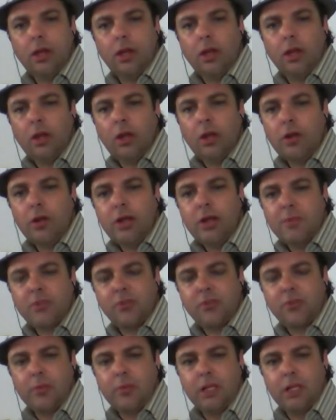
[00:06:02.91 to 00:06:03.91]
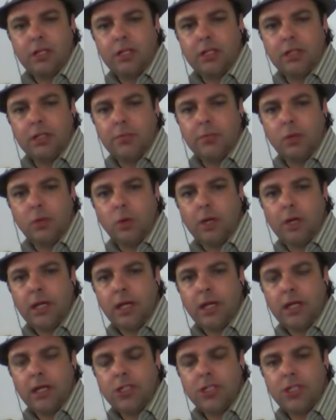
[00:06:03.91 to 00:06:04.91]
Her name's familiar to me. What
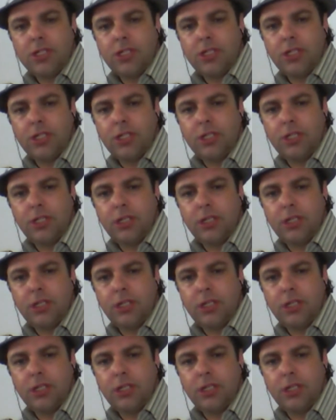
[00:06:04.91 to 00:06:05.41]
has she